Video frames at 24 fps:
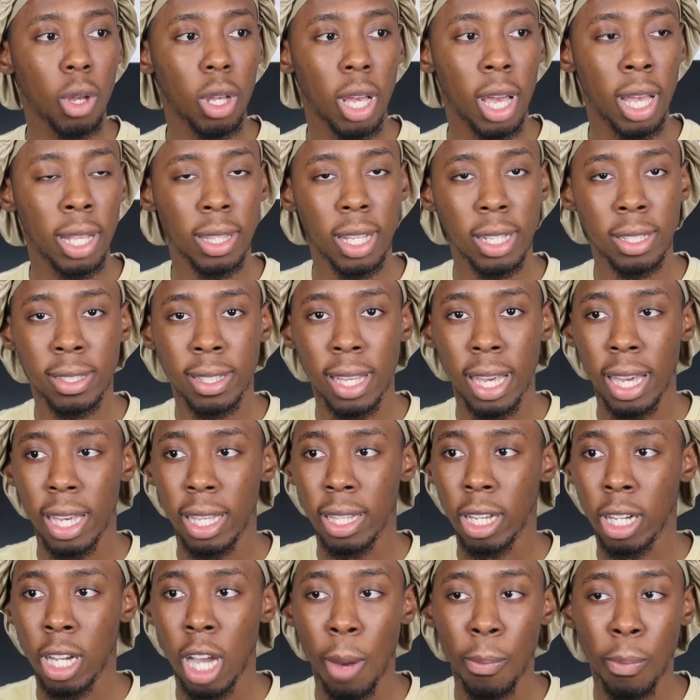And let's say
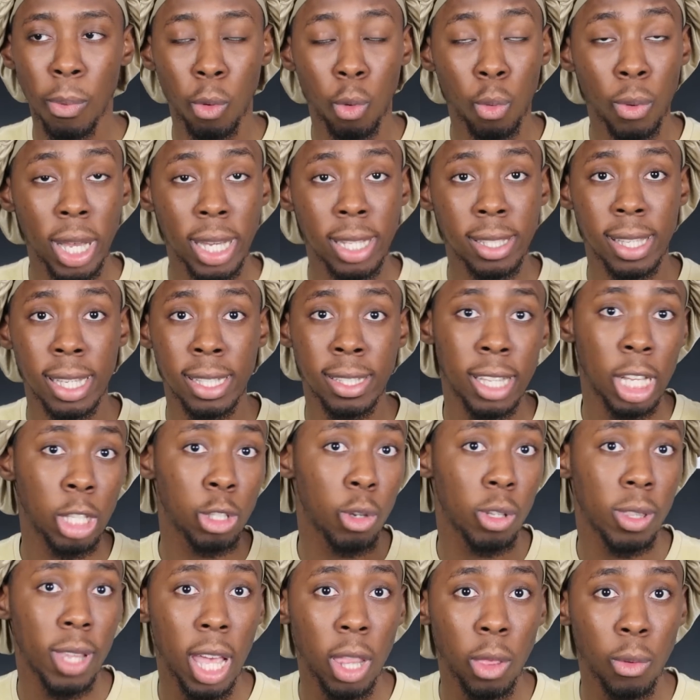in a couple of weeks they send you
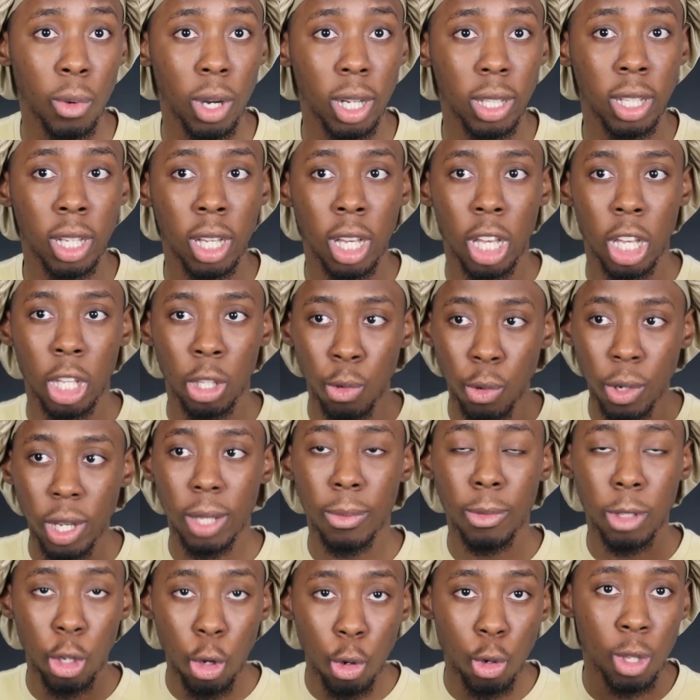another one. You
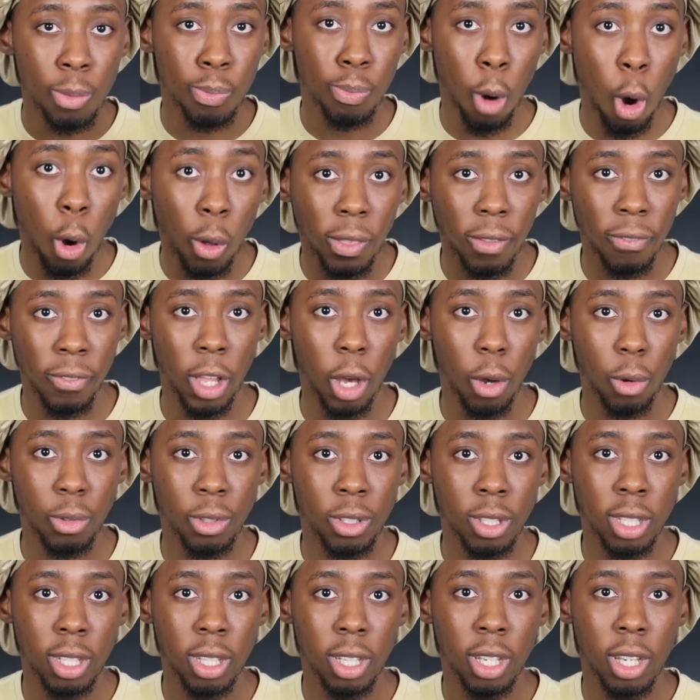can use both of
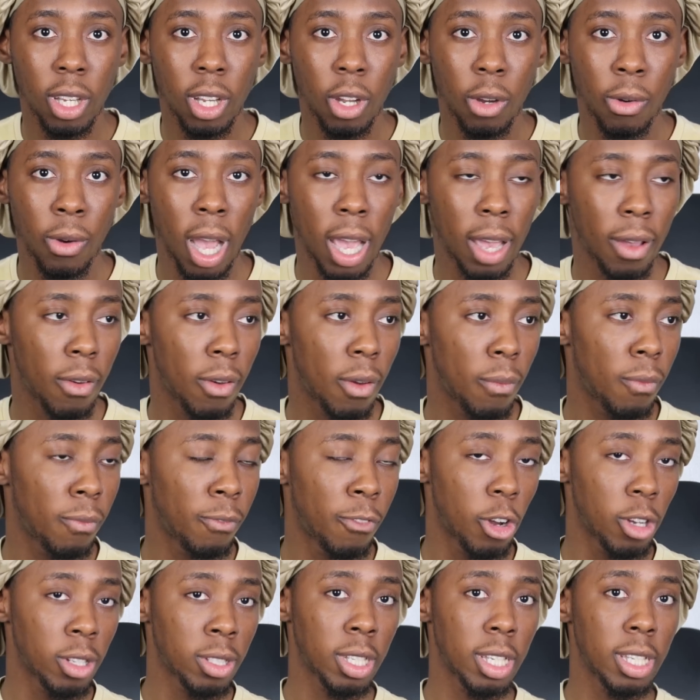those, right?
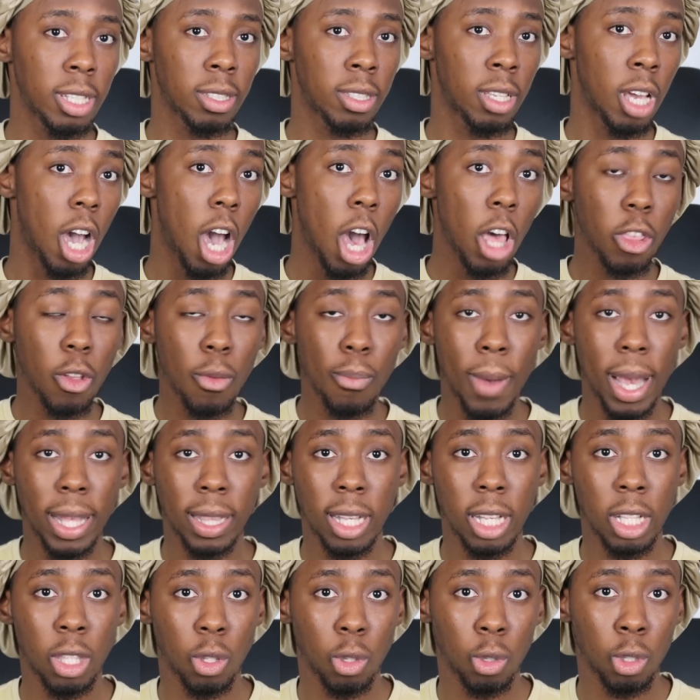Versus the other
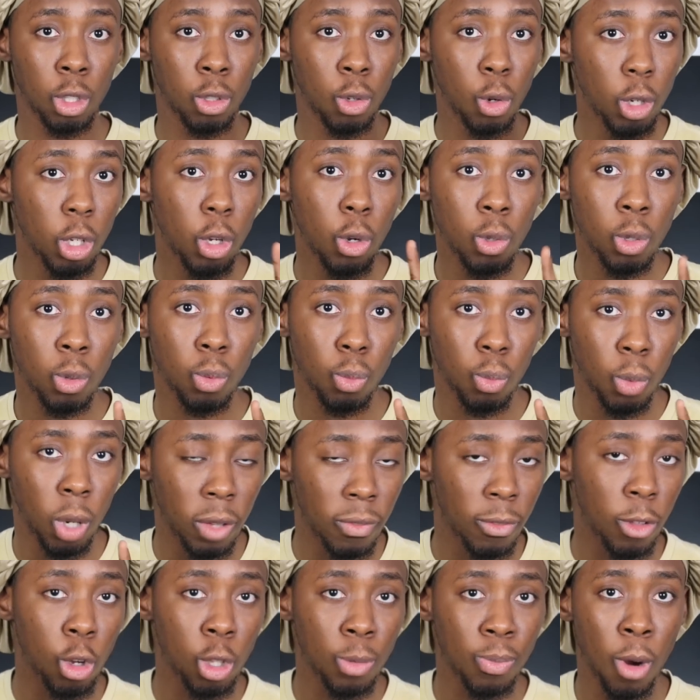methods, you use one
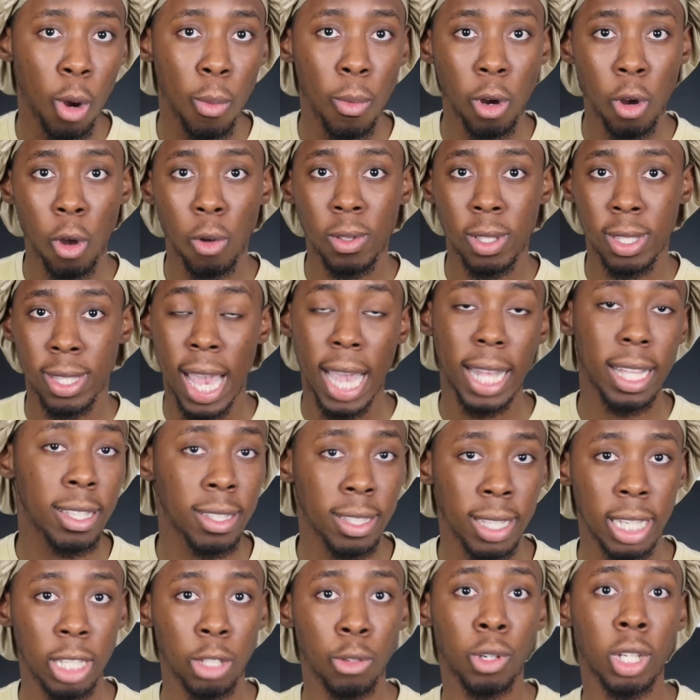of those promo codes, that is
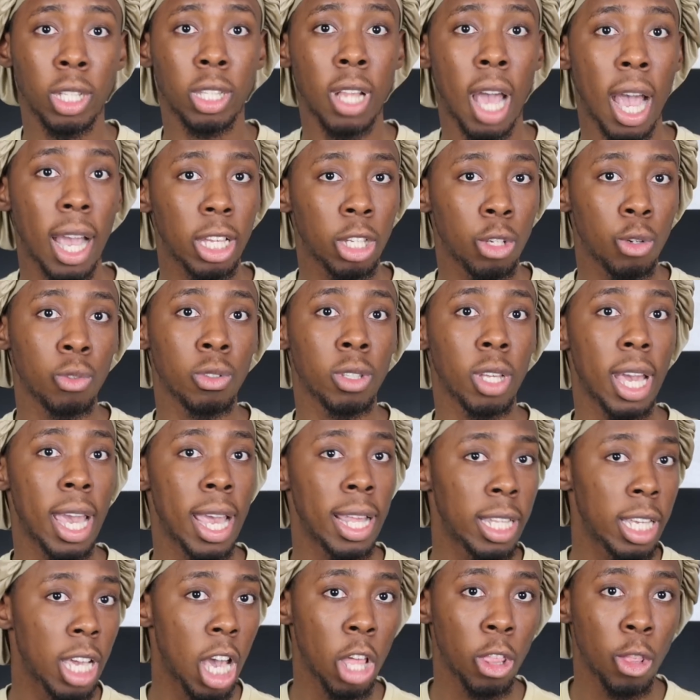it. You cannot use
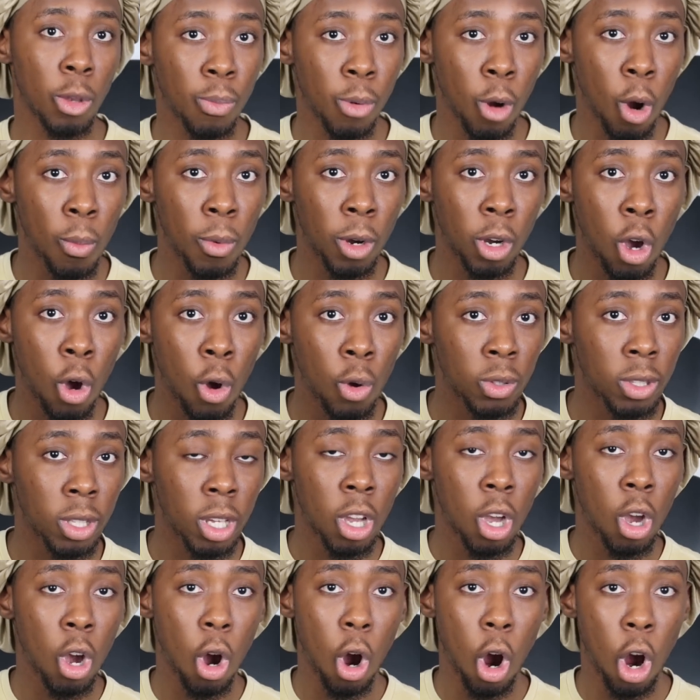any other promo codes
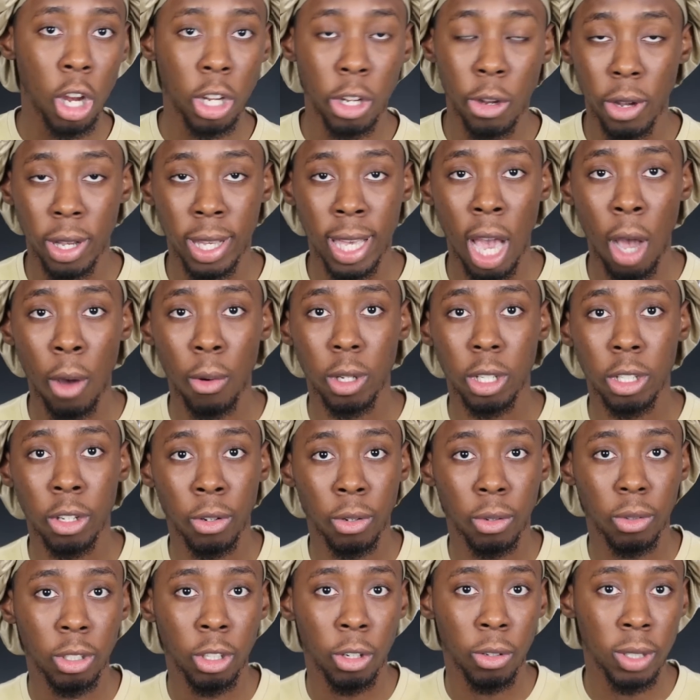on your account,
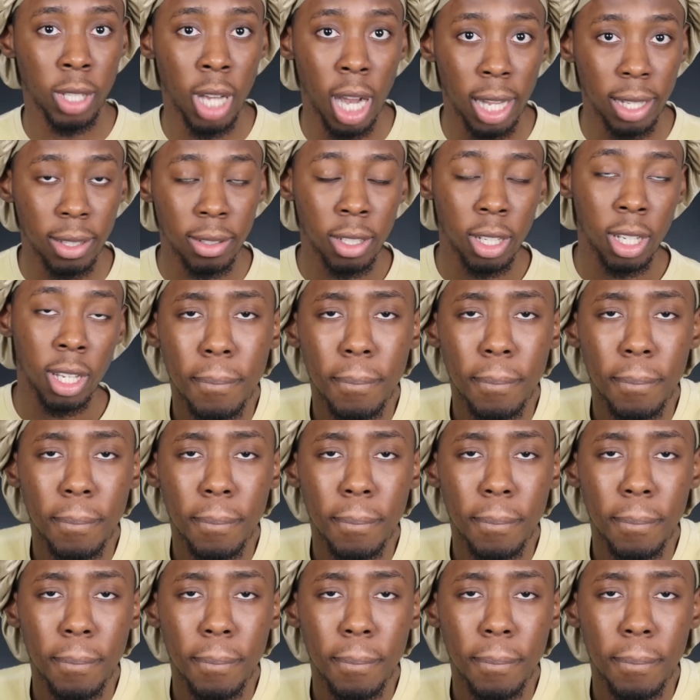you're done.